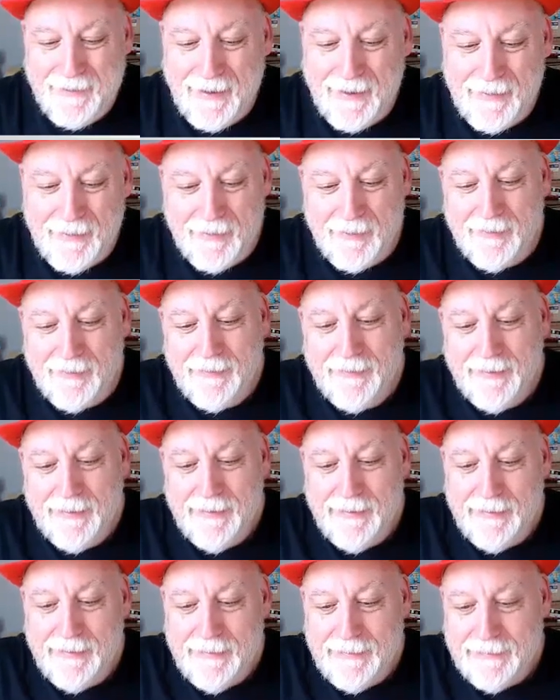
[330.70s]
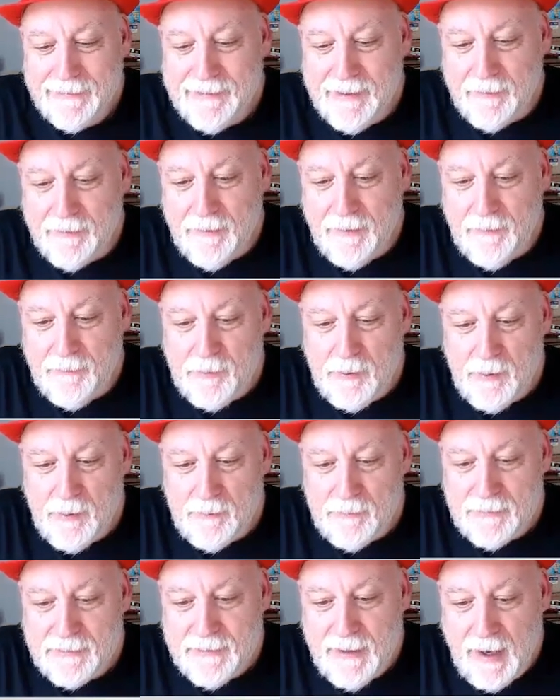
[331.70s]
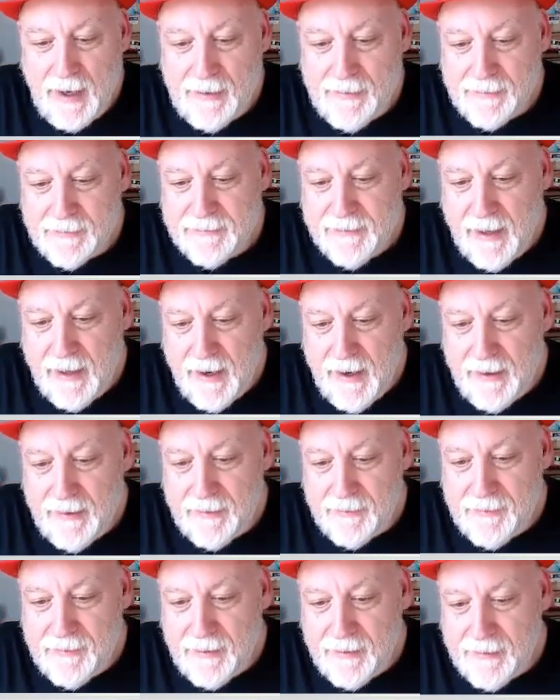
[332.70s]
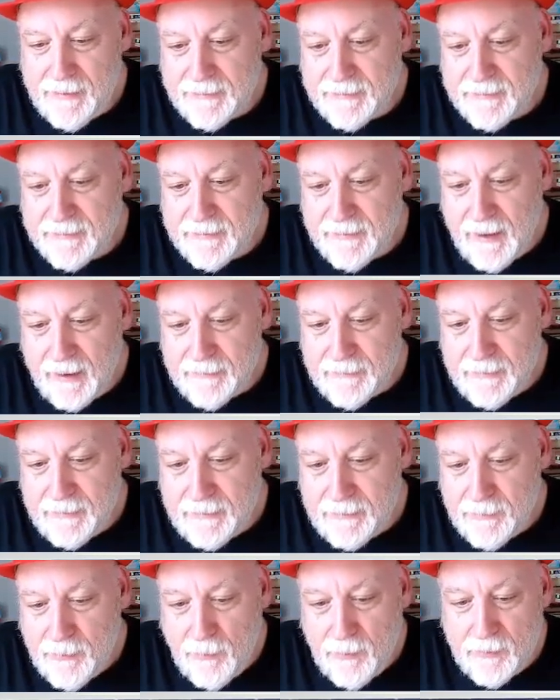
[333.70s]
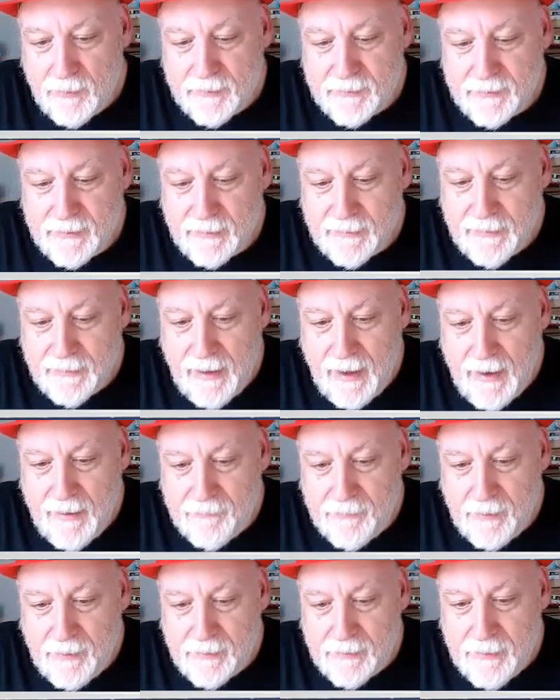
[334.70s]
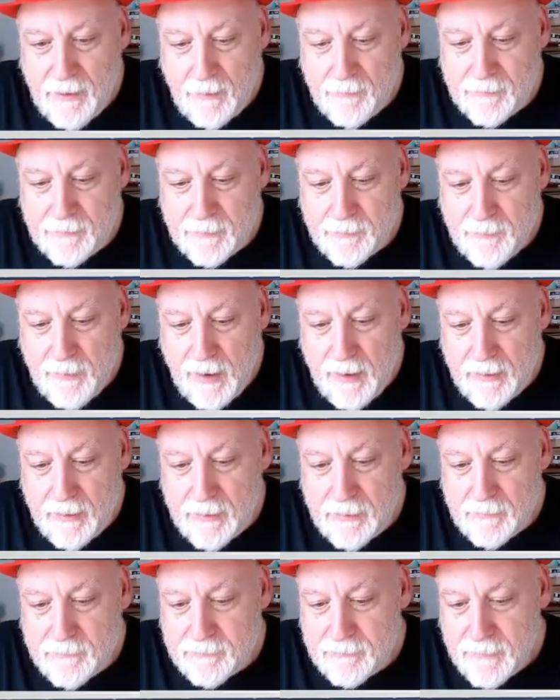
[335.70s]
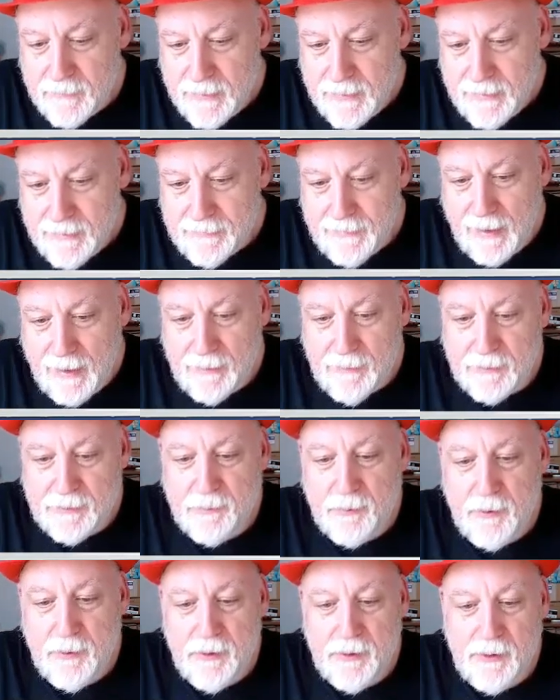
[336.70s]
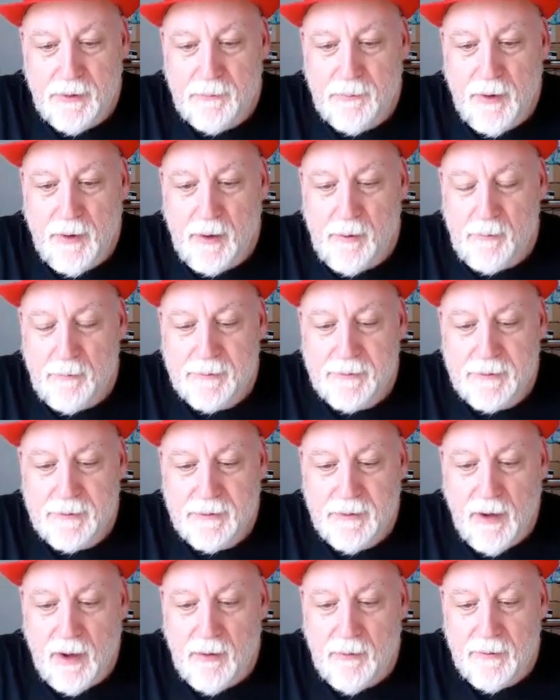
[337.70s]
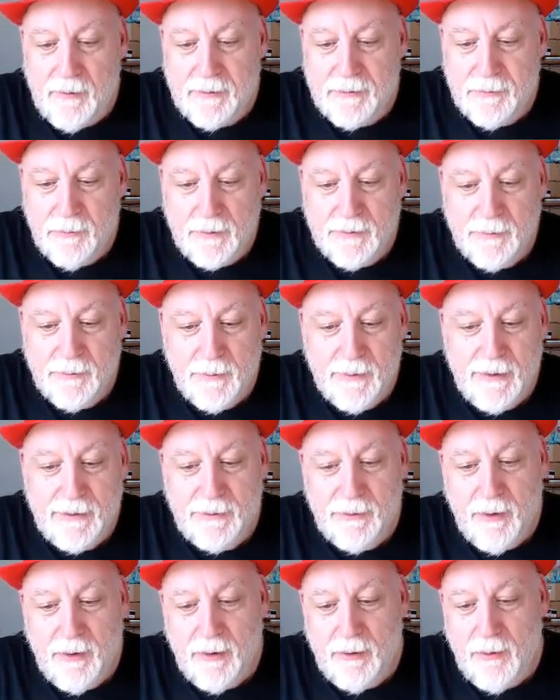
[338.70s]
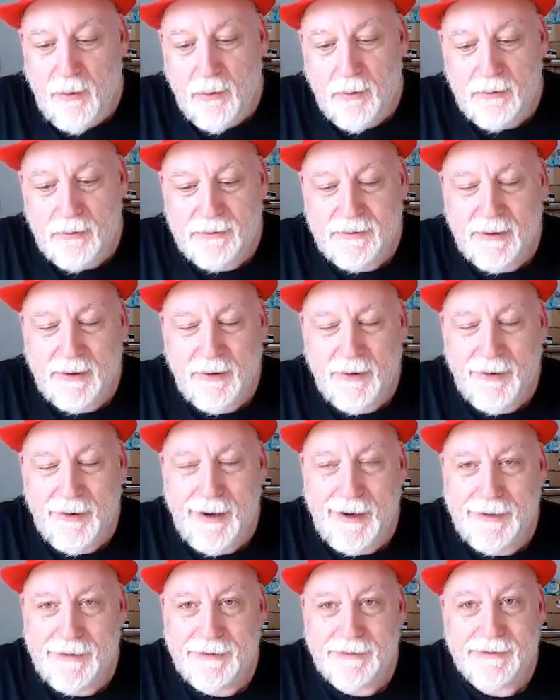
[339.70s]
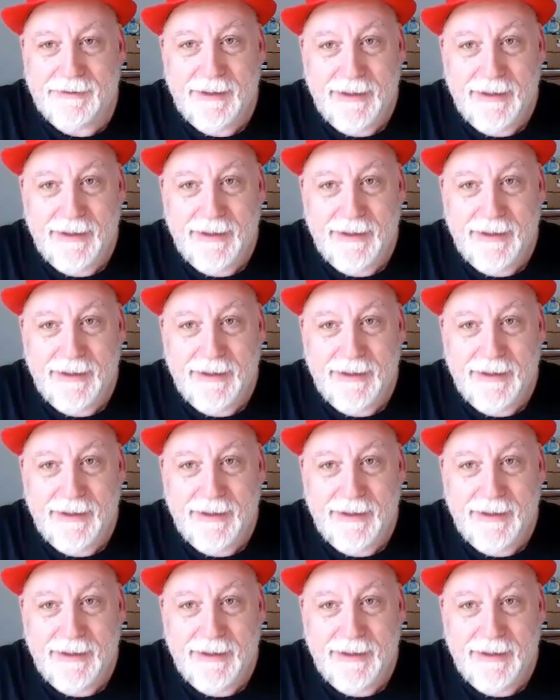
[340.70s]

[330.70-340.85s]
our centering from side to side, I think it's slightly towards the left and top to bottom. That looks pretty good, probably within tolerance. Once we get to our corners and our edges,